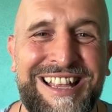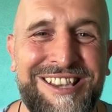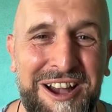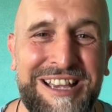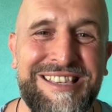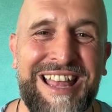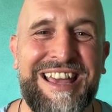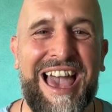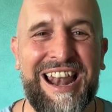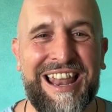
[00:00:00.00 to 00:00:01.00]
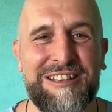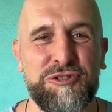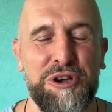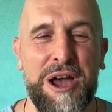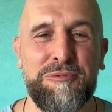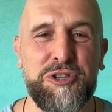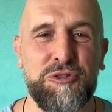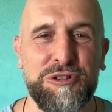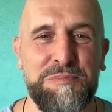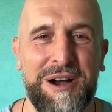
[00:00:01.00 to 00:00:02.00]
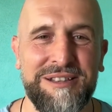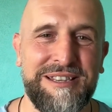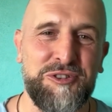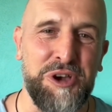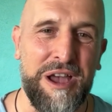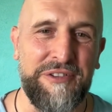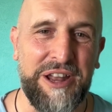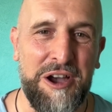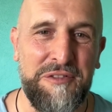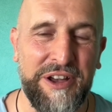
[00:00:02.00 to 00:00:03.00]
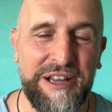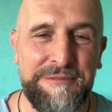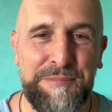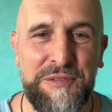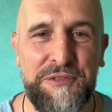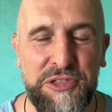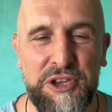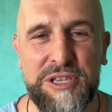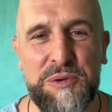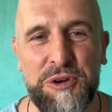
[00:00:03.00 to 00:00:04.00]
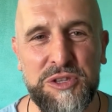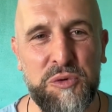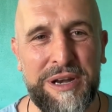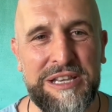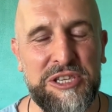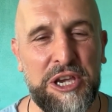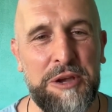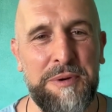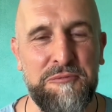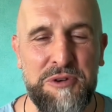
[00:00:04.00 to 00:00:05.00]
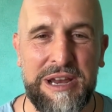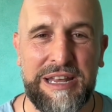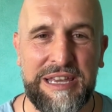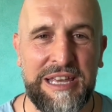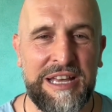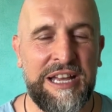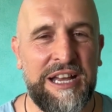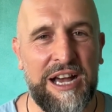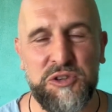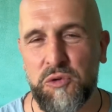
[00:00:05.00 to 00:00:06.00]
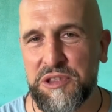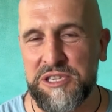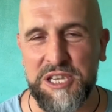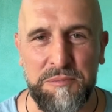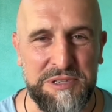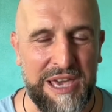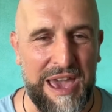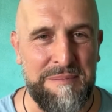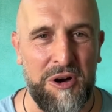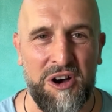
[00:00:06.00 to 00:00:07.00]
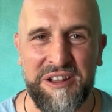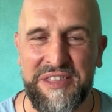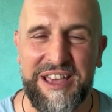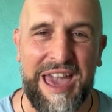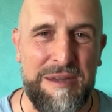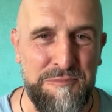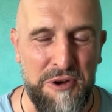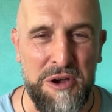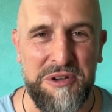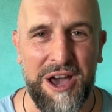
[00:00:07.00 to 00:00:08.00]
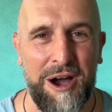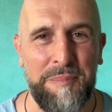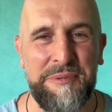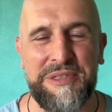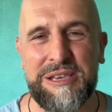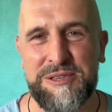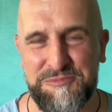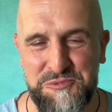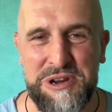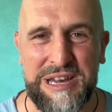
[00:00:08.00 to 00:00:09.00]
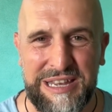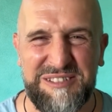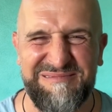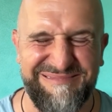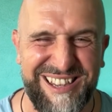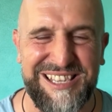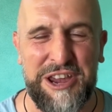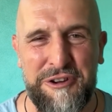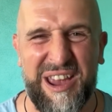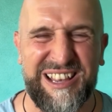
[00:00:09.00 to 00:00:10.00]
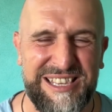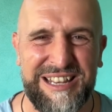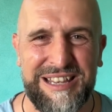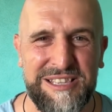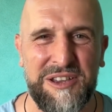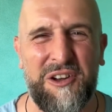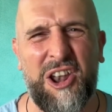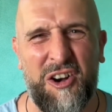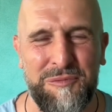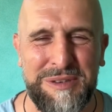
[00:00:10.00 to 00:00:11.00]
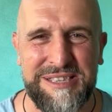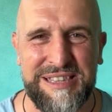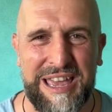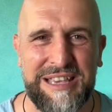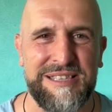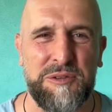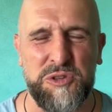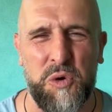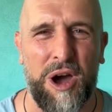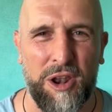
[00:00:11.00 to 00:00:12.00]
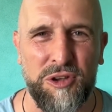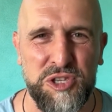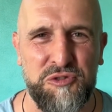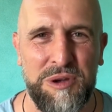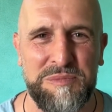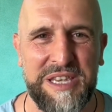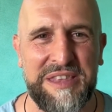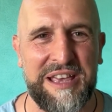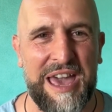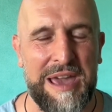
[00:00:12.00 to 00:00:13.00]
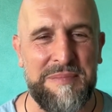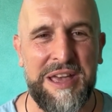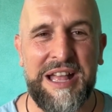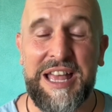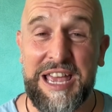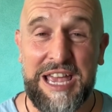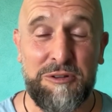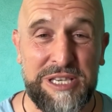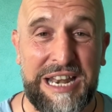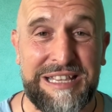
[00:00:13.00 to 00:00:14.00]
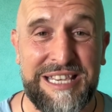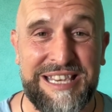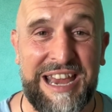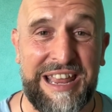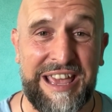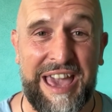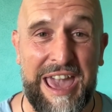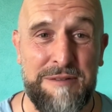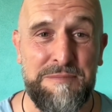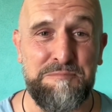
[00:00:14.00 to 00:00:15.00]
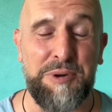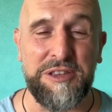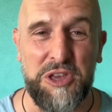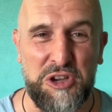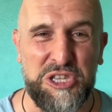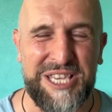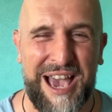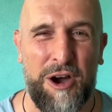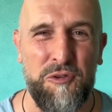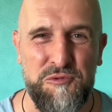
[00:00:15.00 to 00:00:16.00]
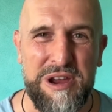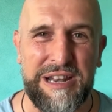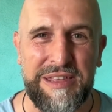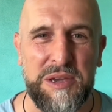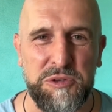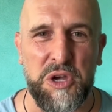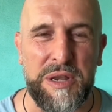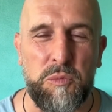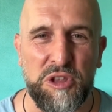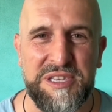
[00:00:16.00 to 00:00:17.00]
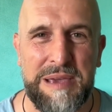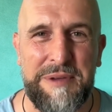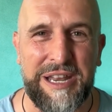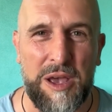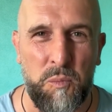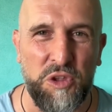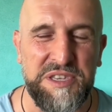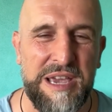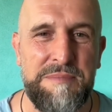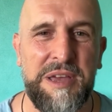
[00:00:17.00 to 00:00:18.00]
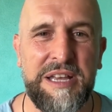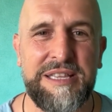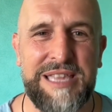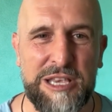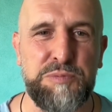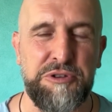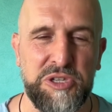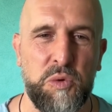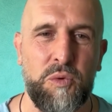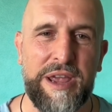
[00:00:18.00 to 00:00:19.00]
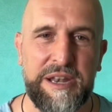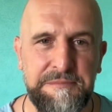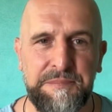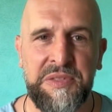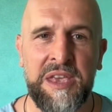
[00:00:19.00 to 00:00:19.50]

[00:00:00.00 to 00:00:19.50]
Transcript: Tigers did get a late try with George Martin driving over for 31-22. But really, as all the subs came on and the game broke up, this really deteriorated into a lot of mistakes. There was quite a lot of scrums in the game. It was an entertaining game, but you could tell really there was only one team in it and one team desperate to win.